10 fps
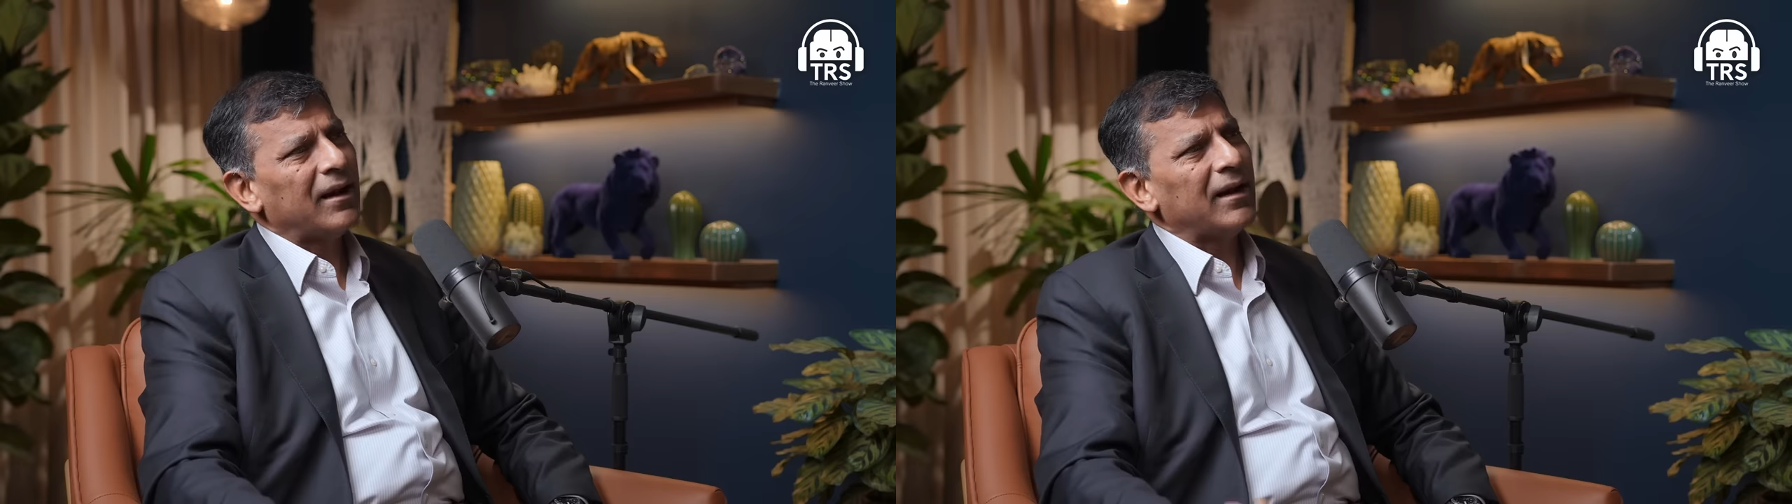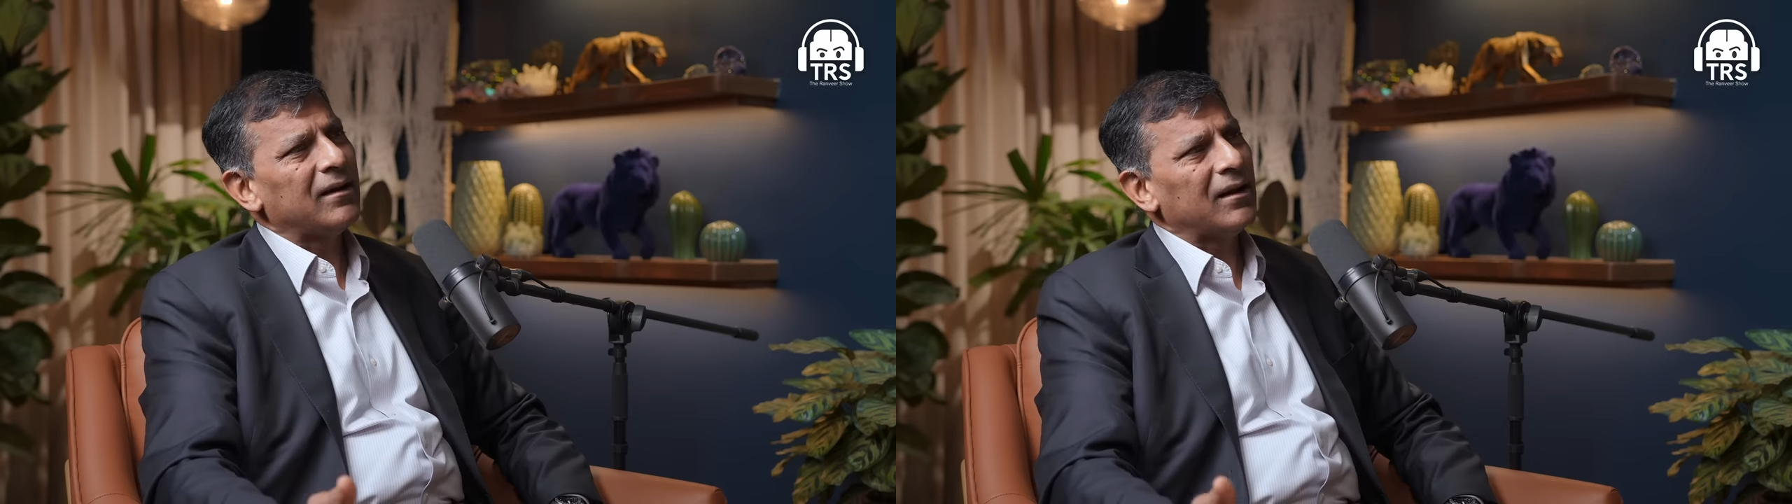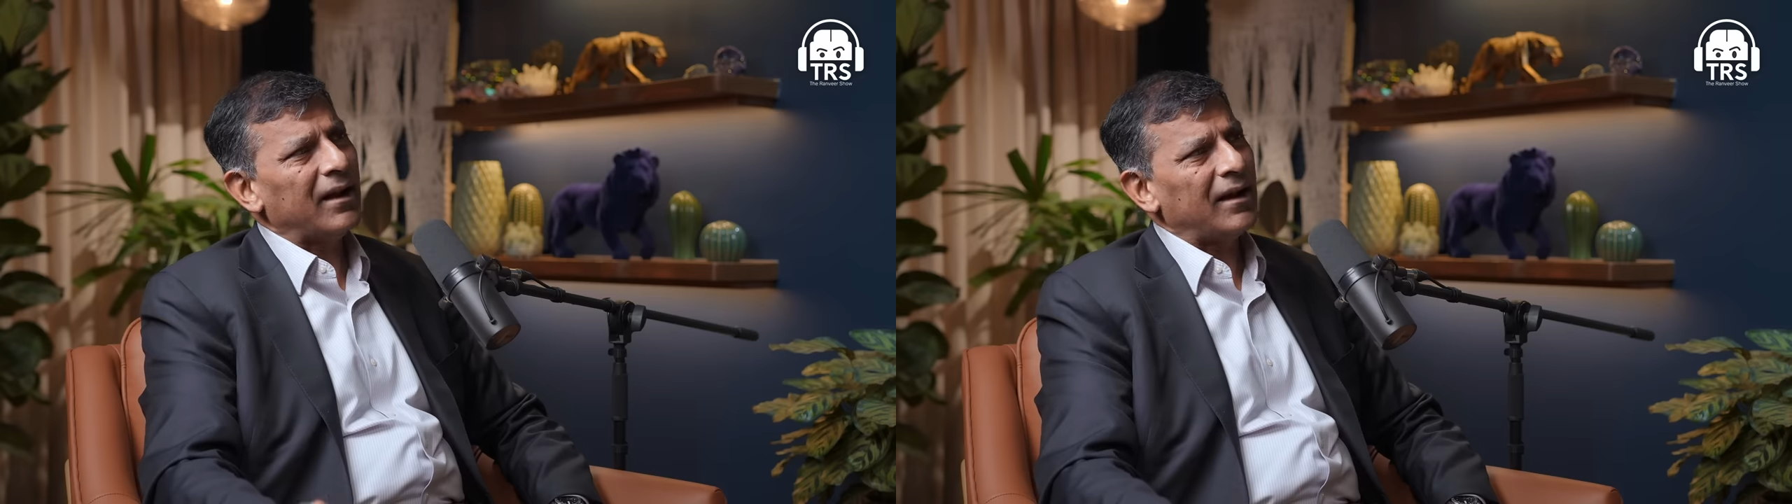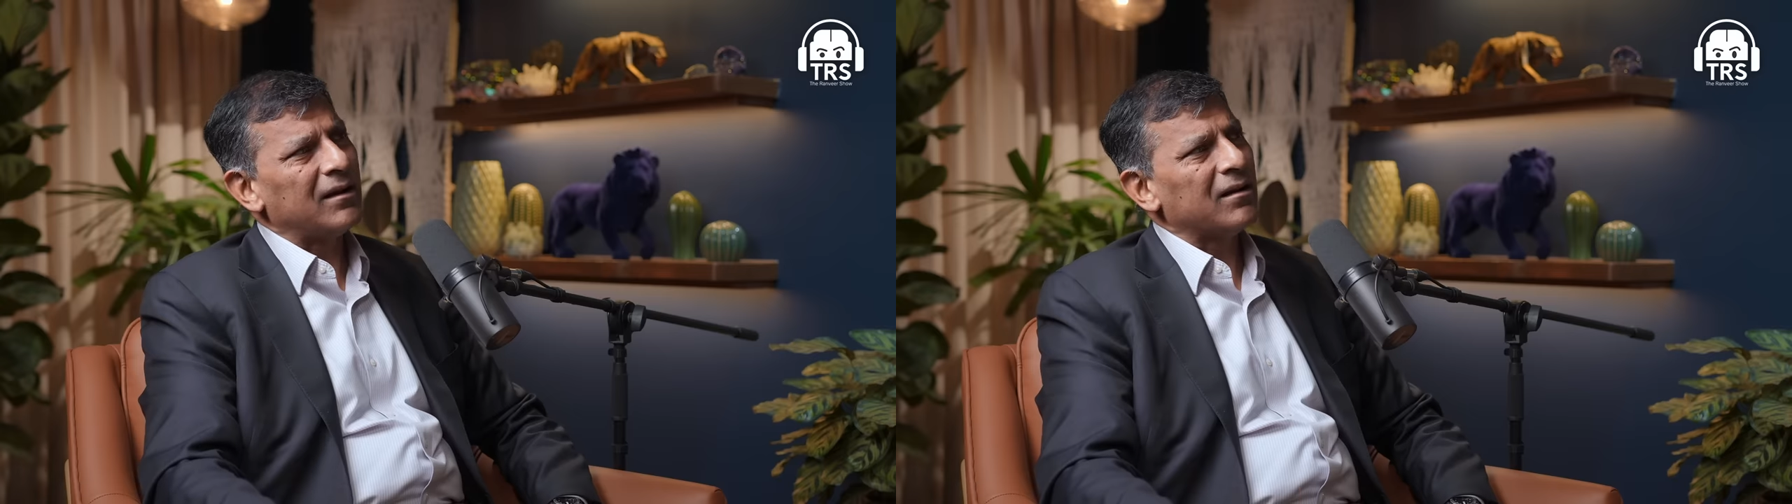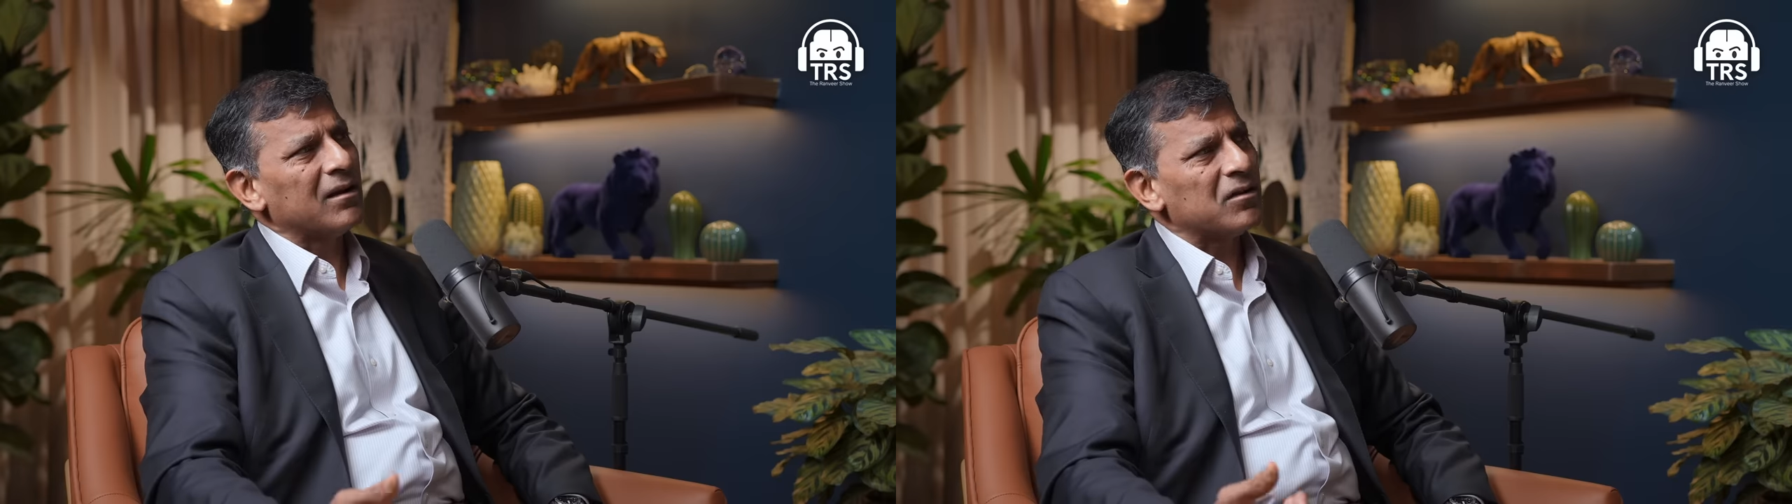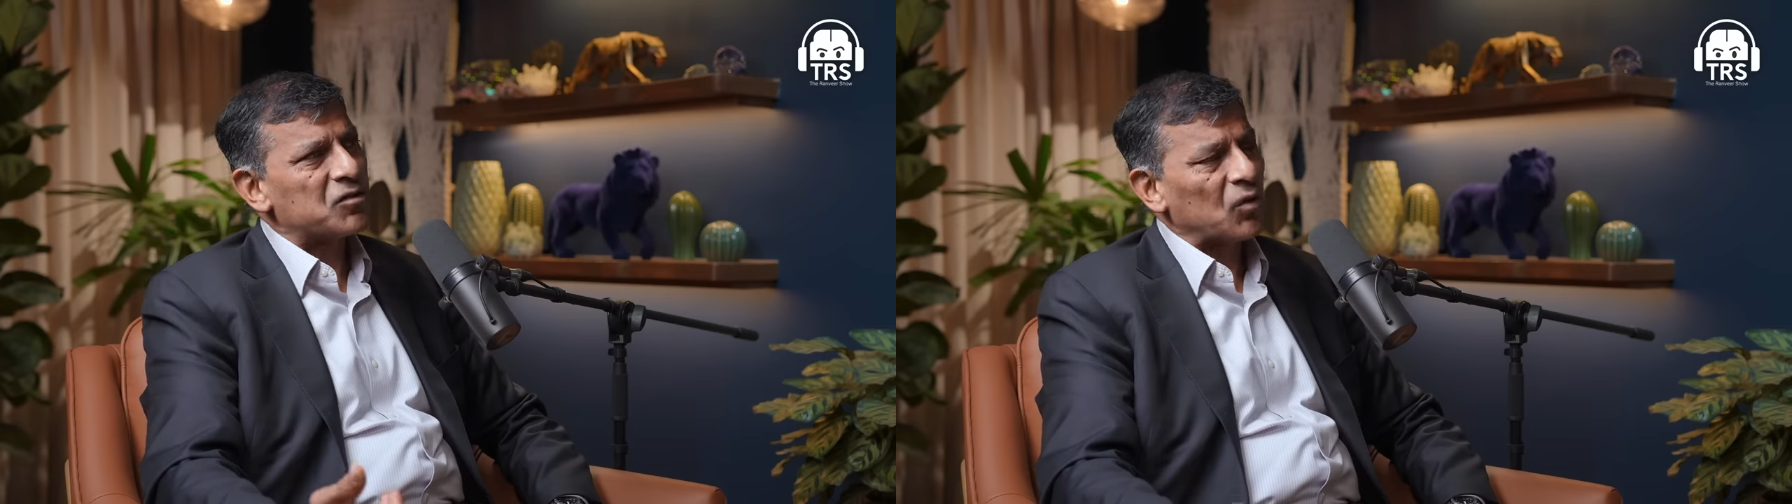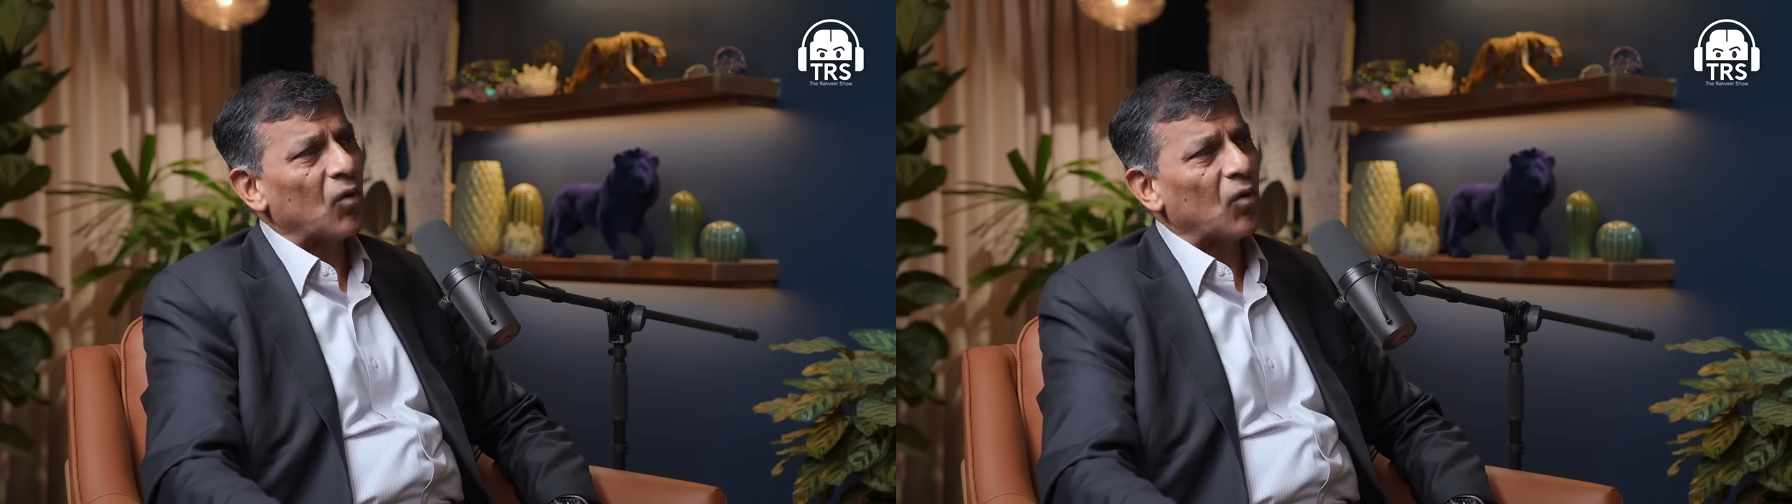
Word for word: And, and so